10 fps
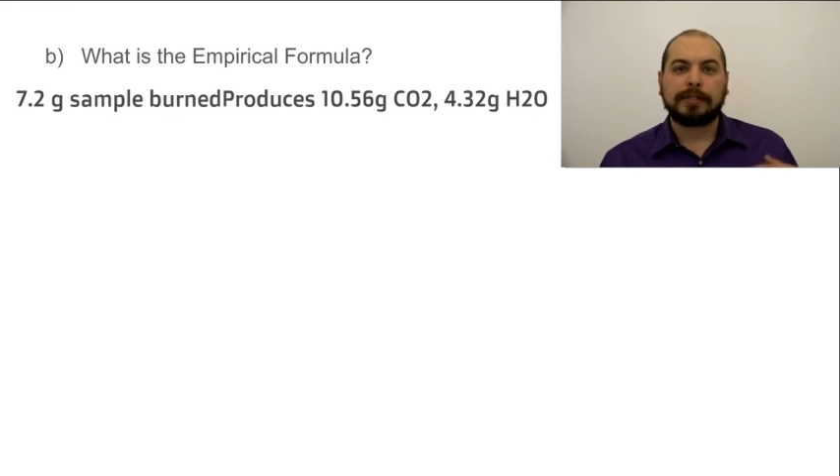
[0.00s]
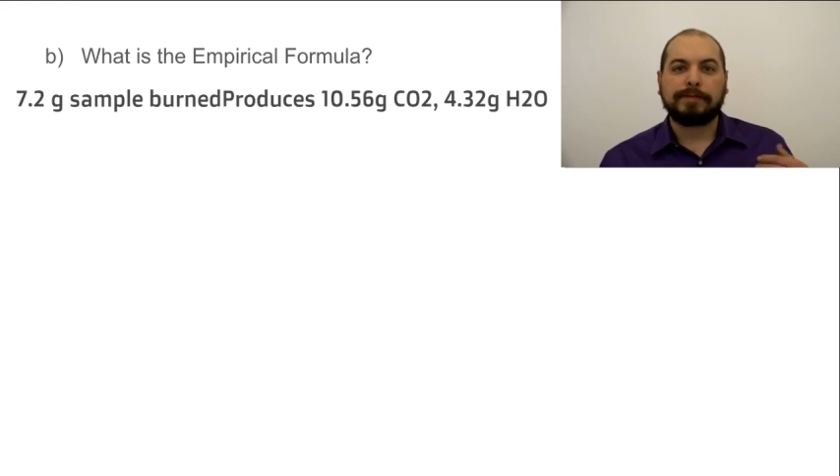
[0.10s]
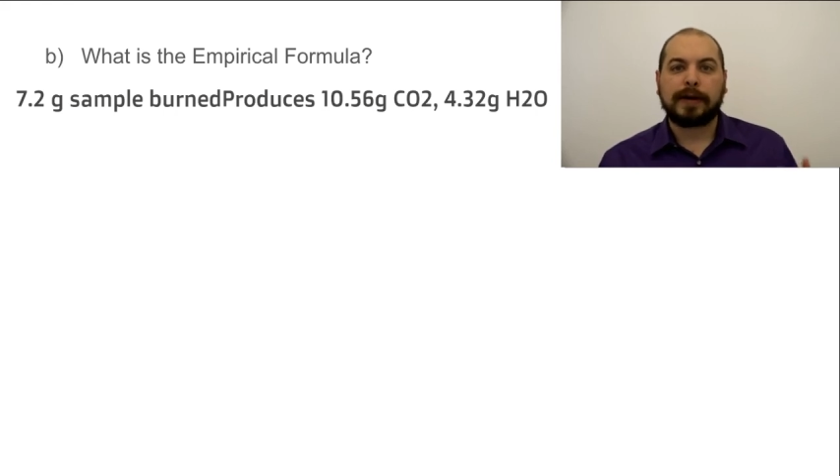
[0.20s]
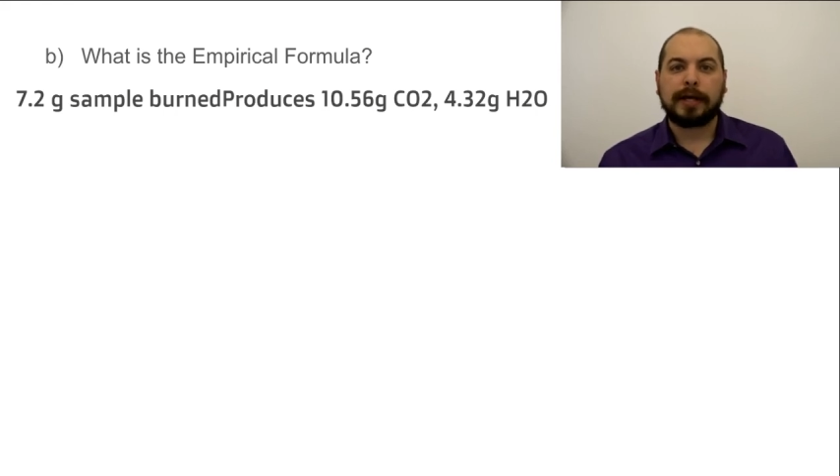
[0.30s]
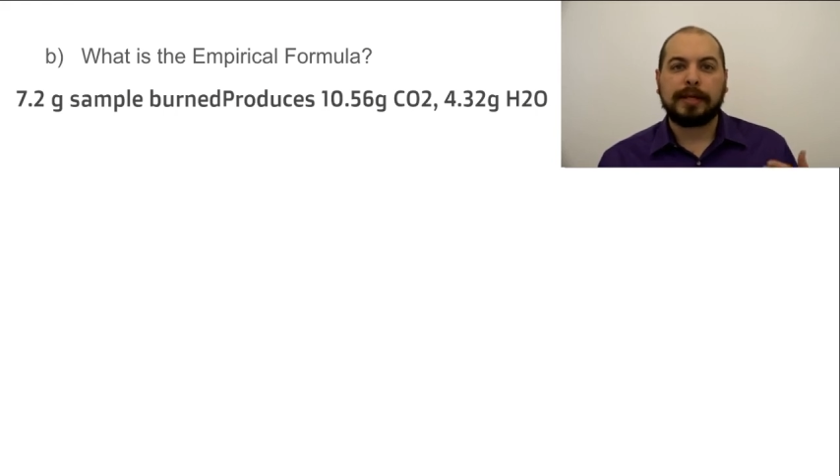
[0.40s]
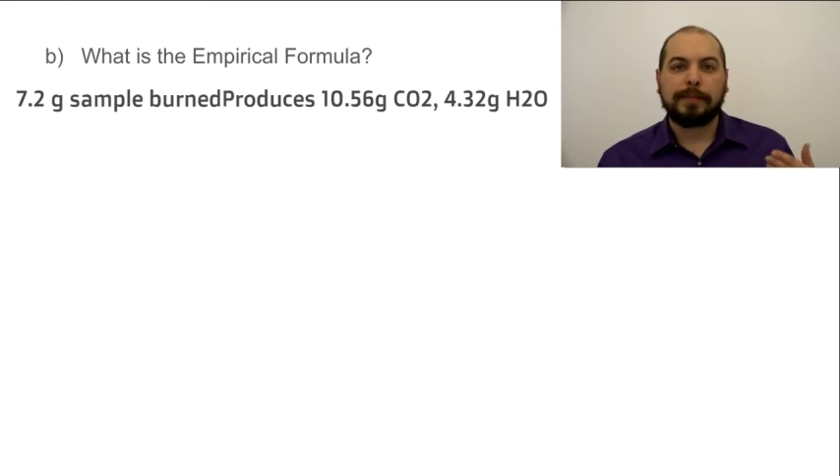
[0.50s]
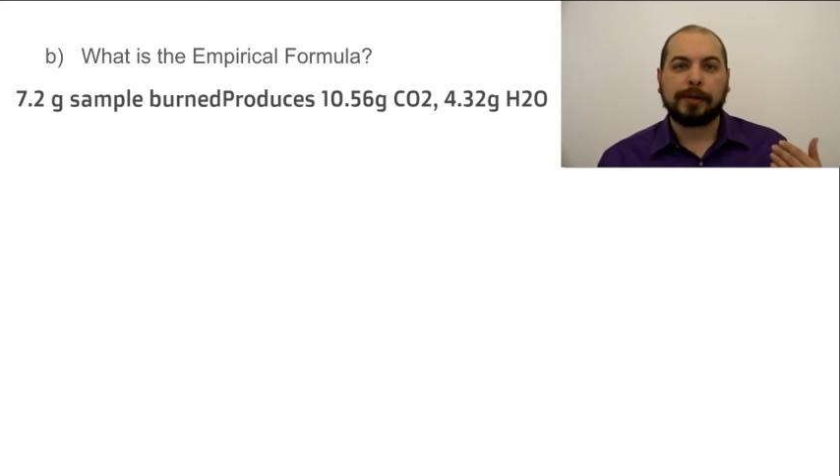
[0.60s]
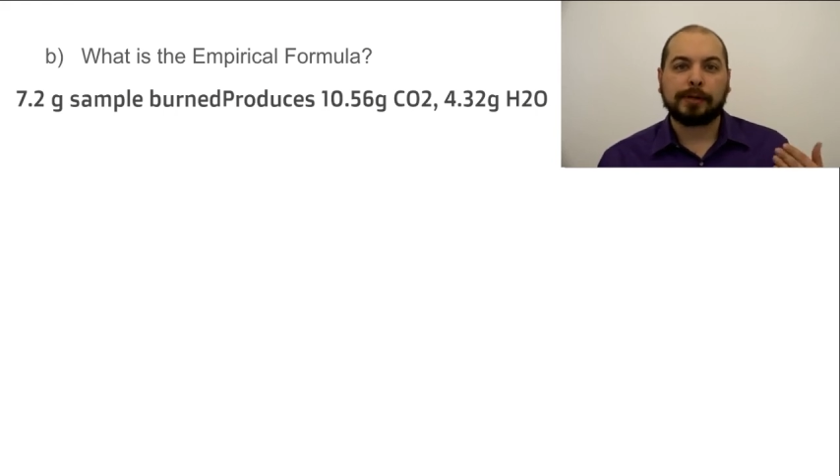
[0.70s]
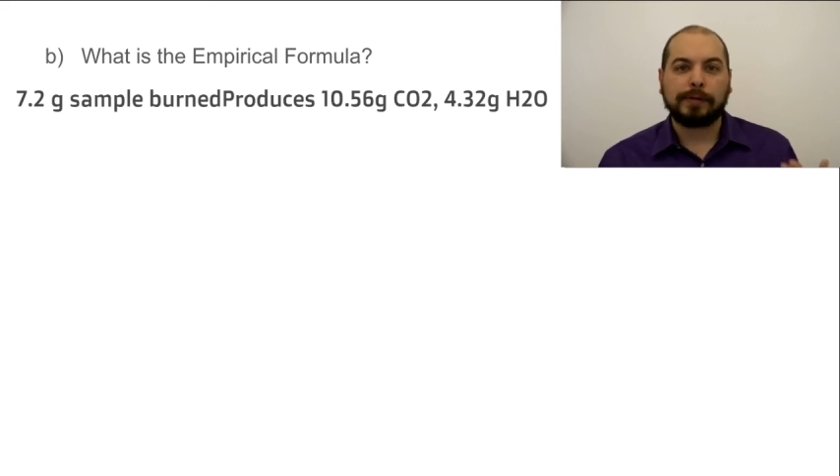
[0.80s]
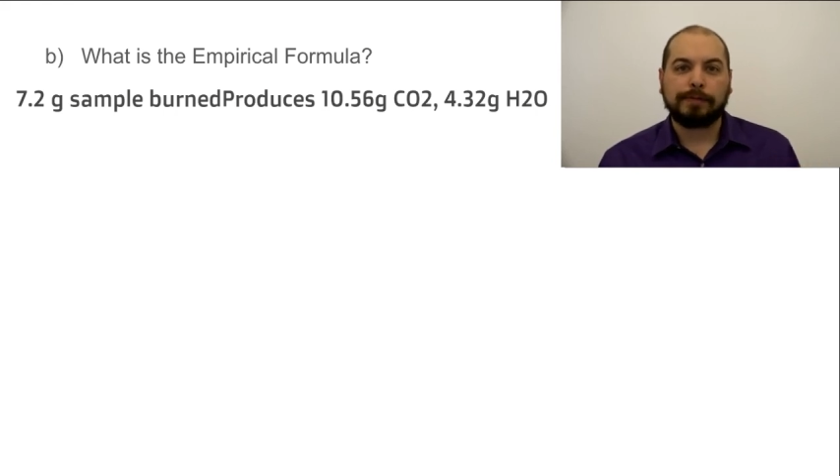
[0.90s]
to find the
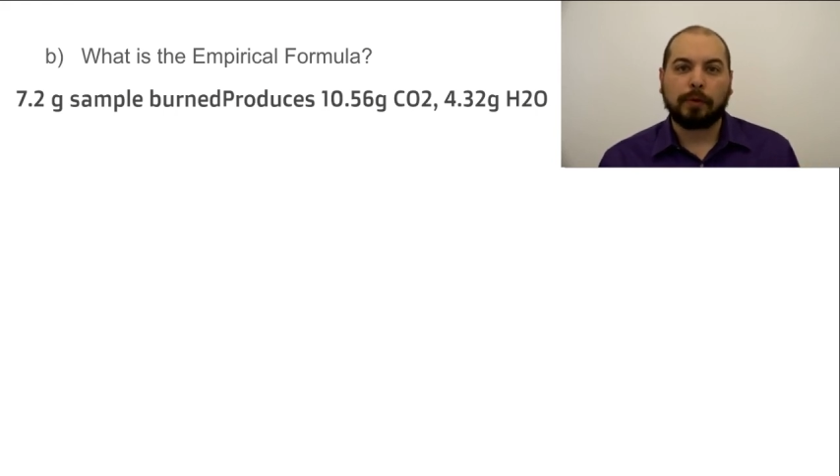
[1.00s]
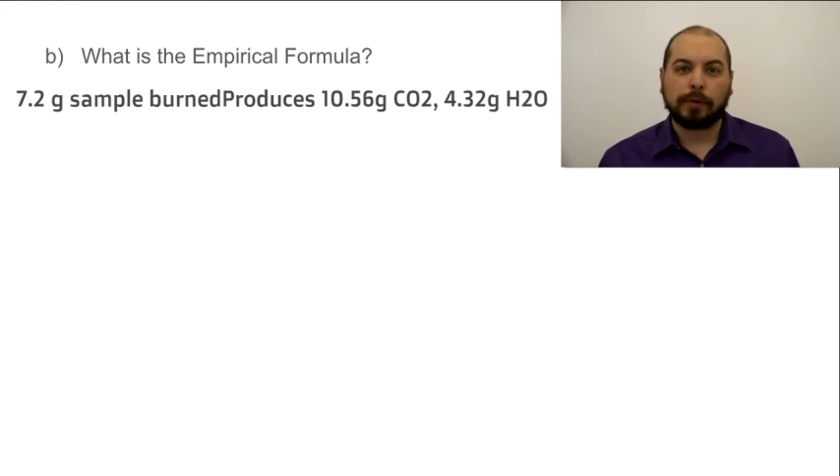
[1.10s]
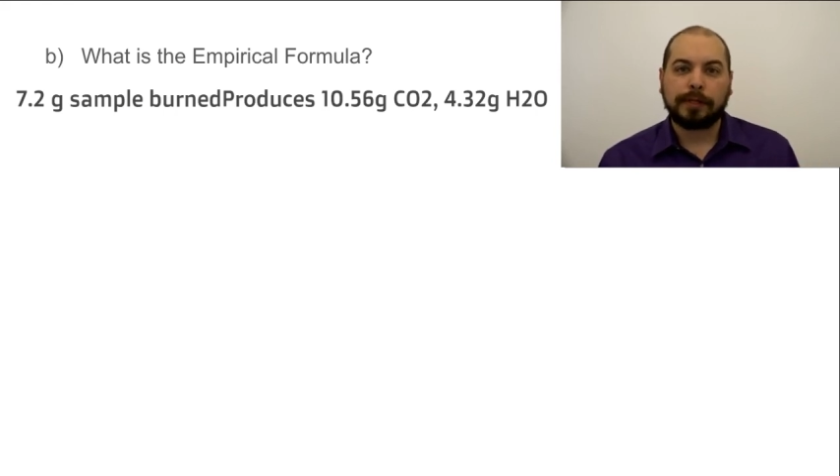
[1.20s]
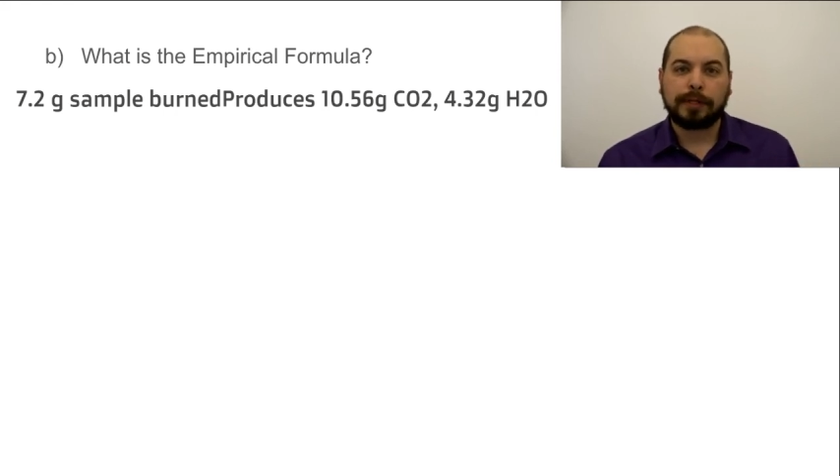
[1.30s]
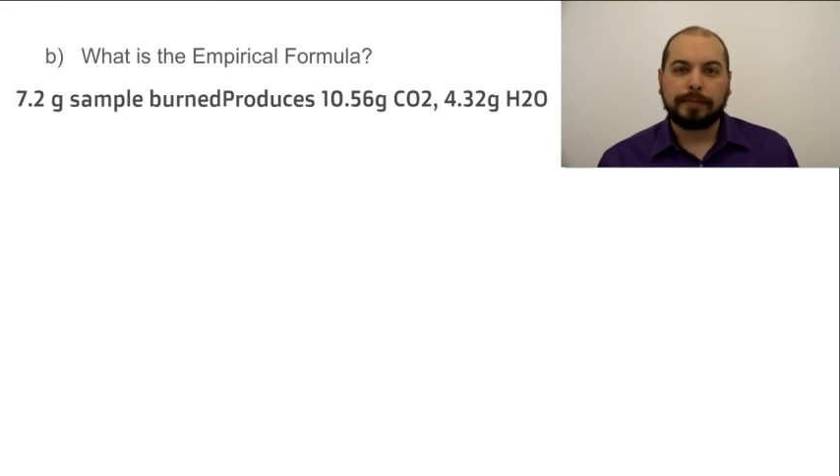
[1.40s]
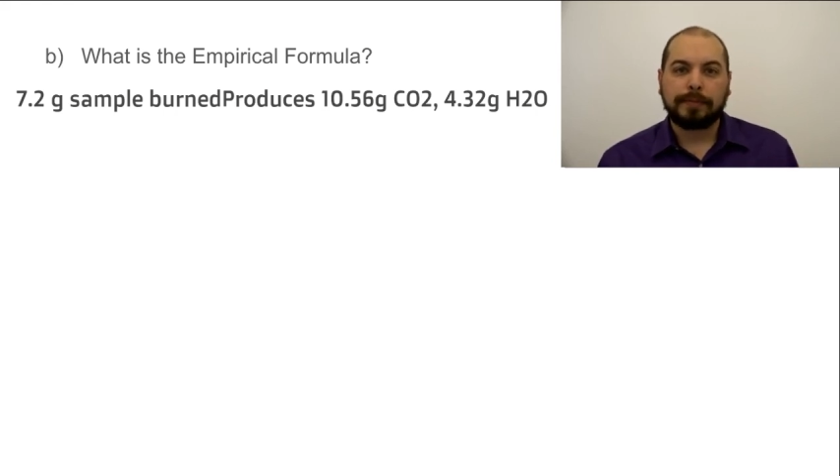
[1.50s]
empirical formula.